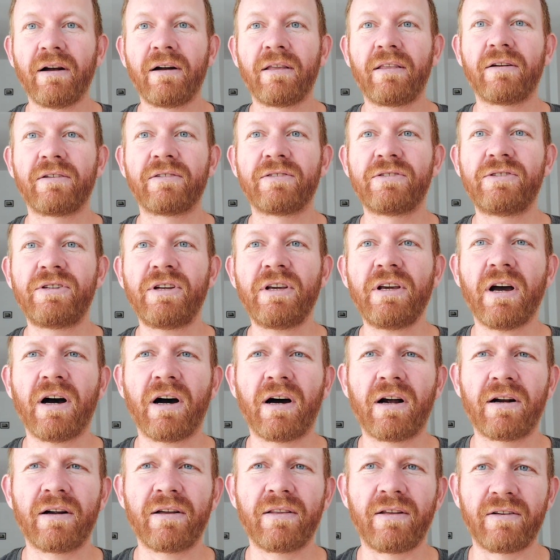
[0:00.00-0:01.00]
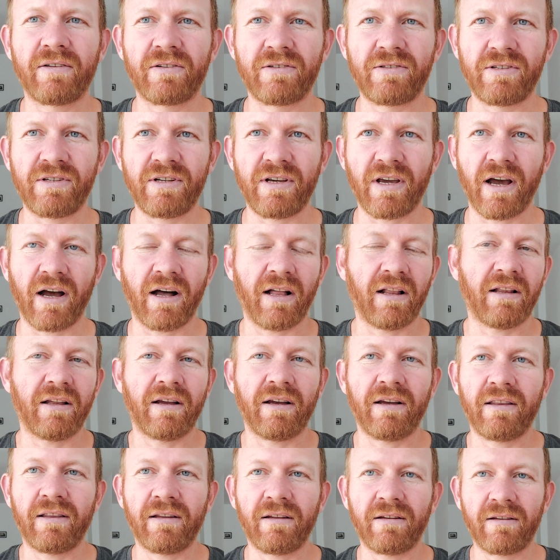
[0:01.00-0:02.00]
There's GR and there's GL,
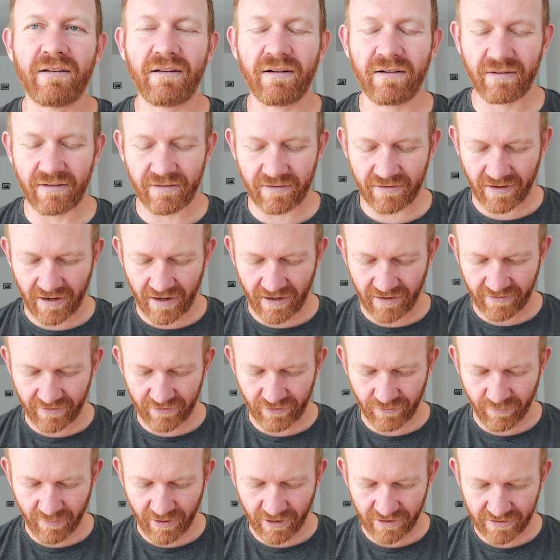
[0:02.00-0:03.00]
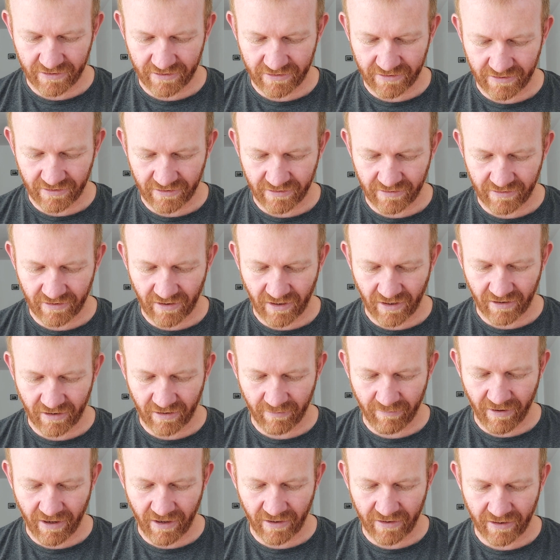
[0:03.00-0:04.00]
and there's not too much to talk
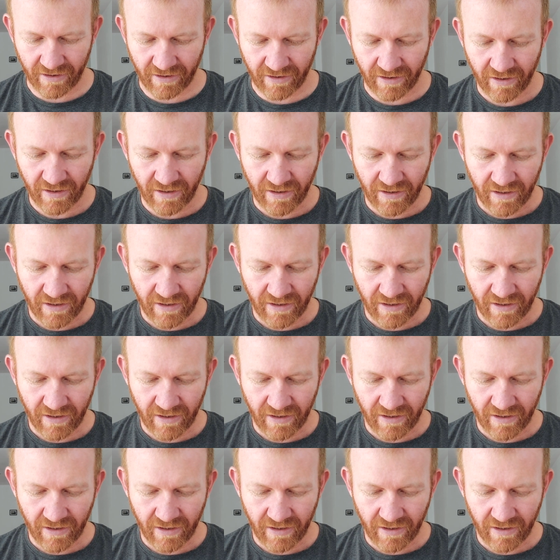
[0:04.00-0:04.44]
about here.